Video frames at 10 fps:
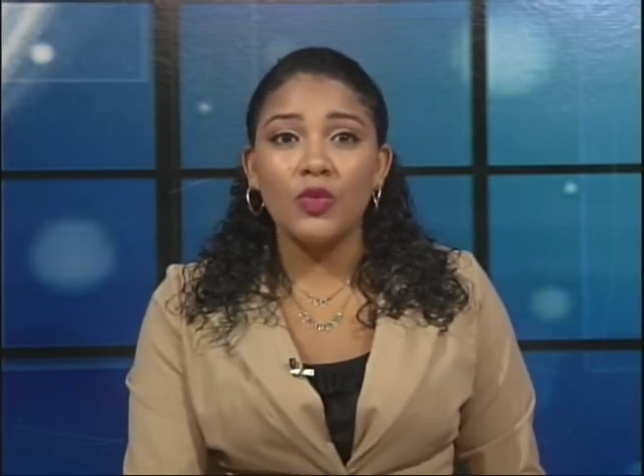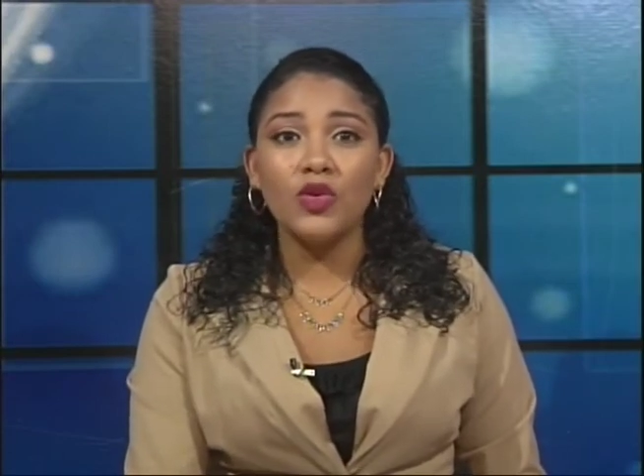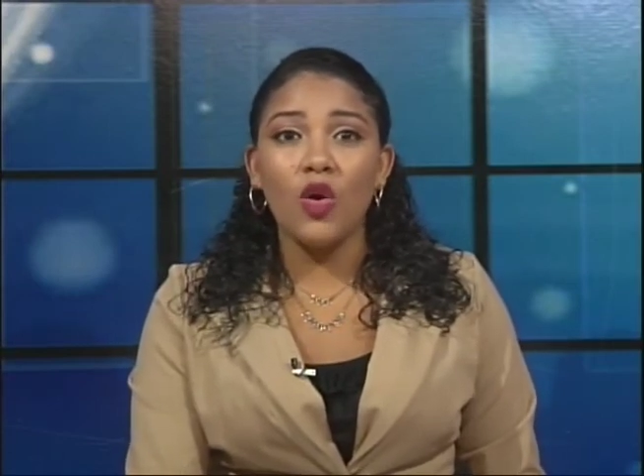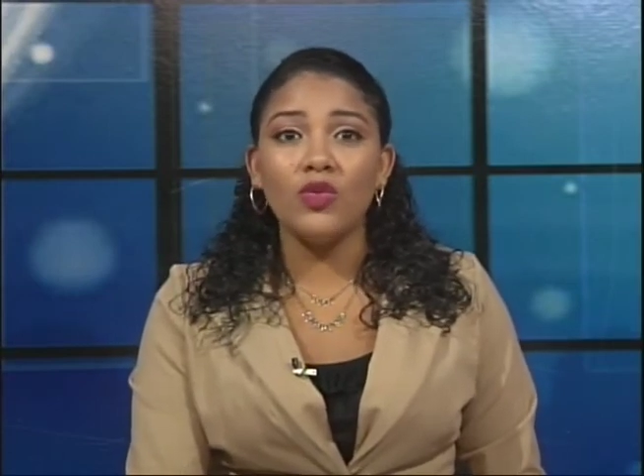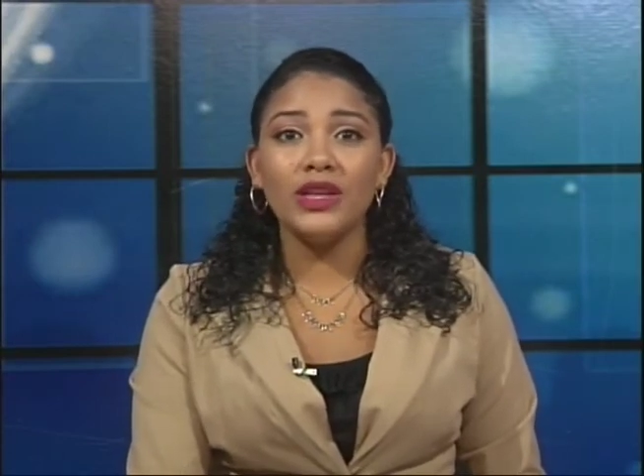
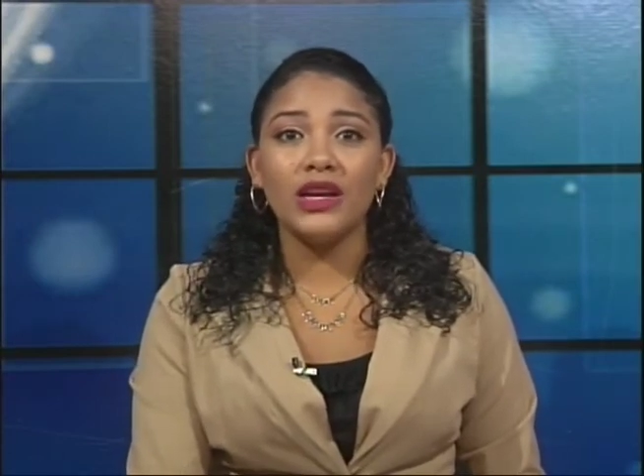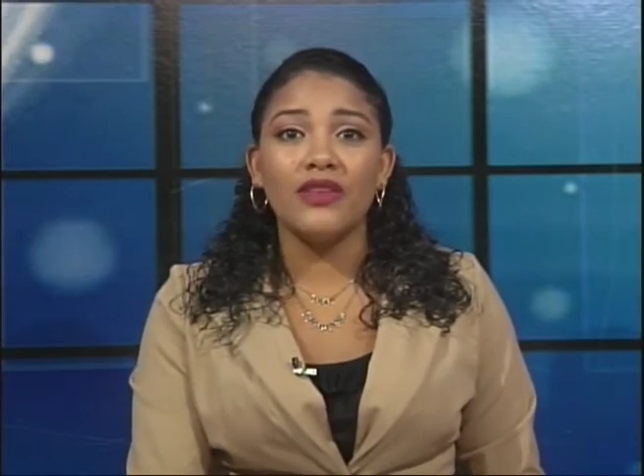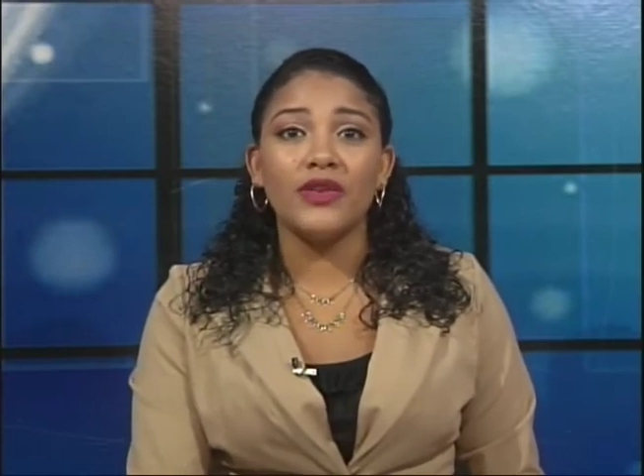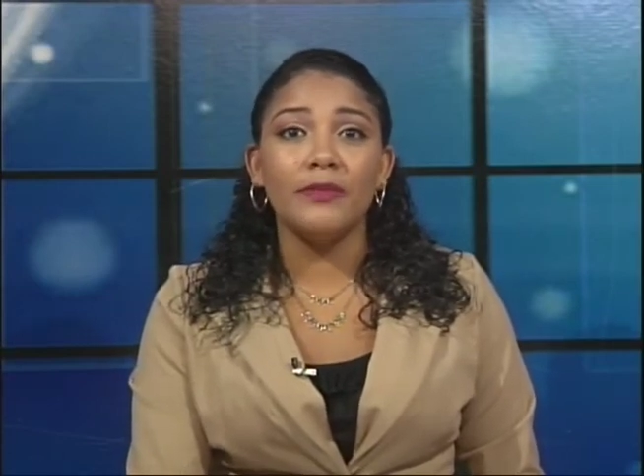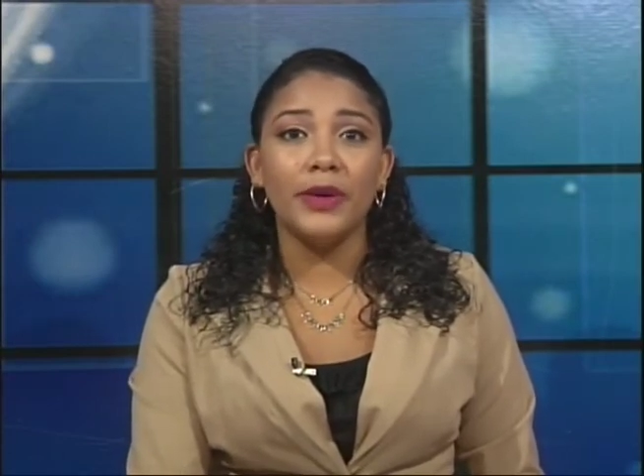would only
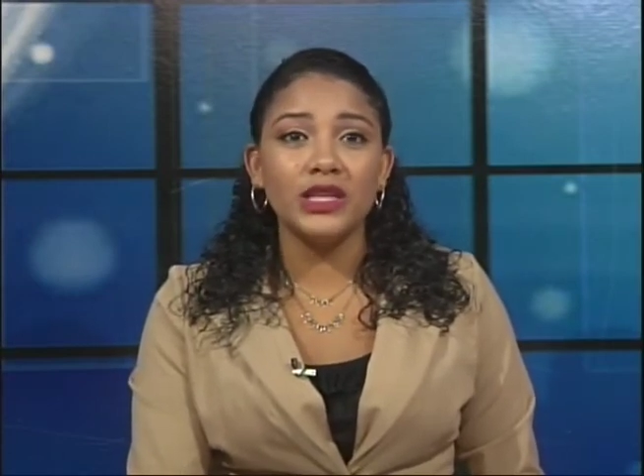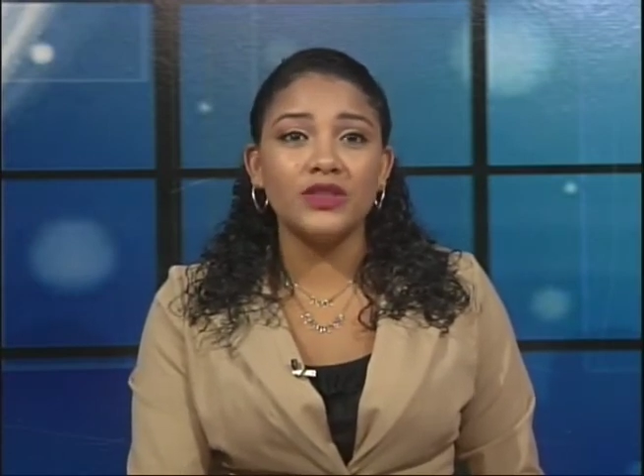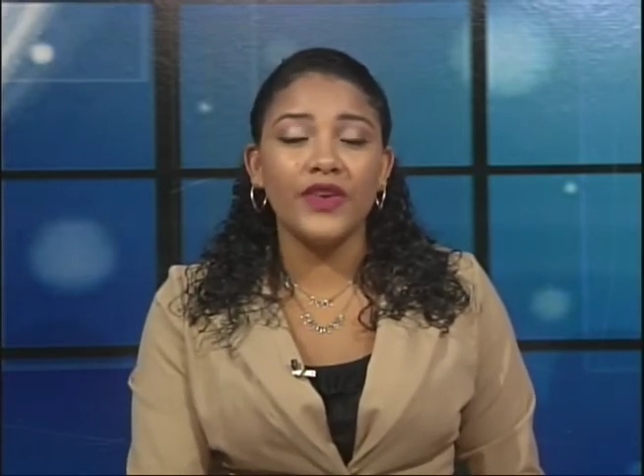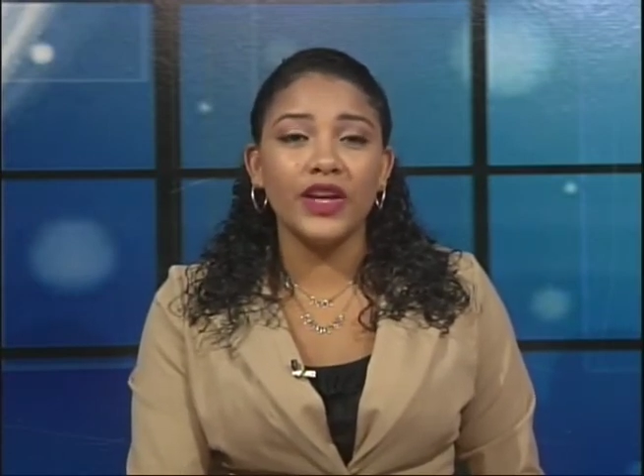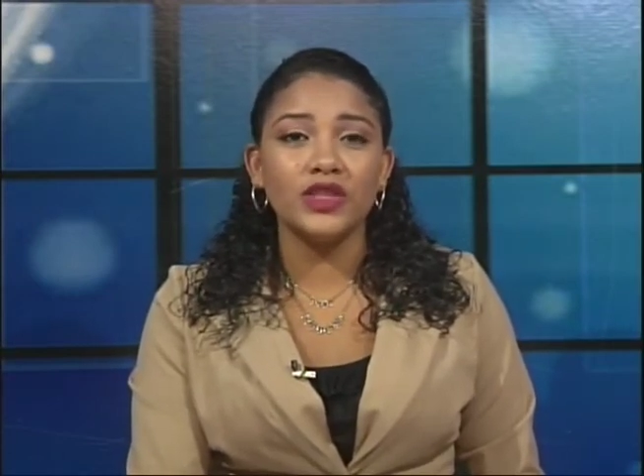cover
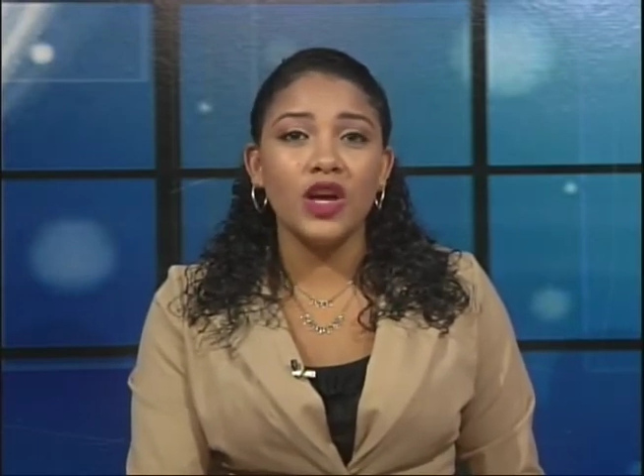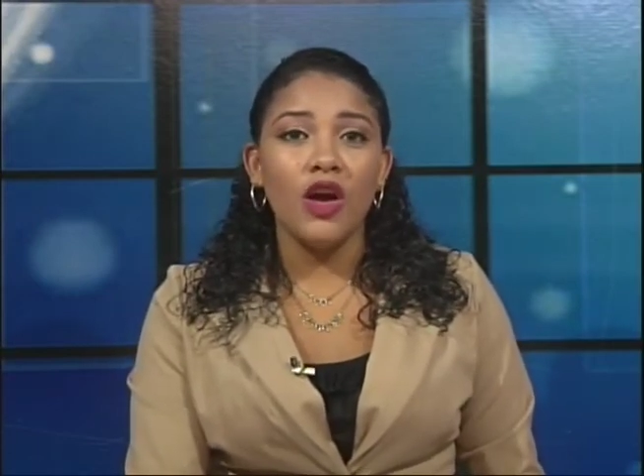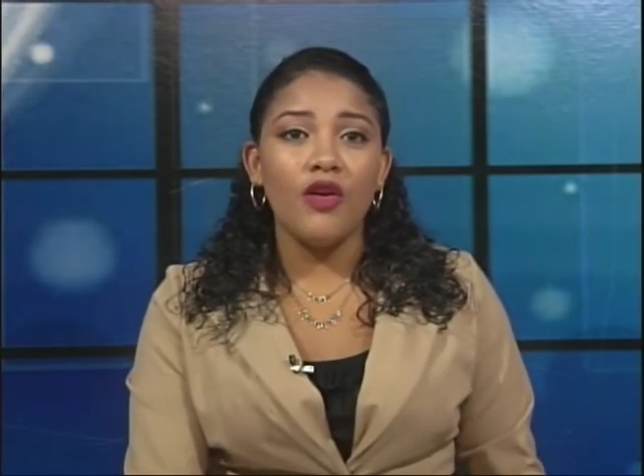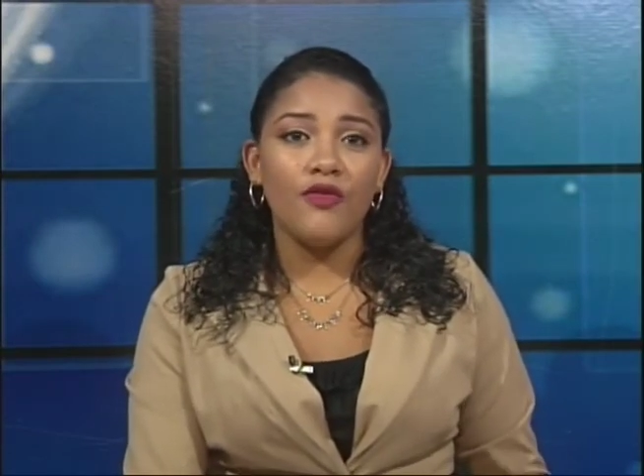bus fares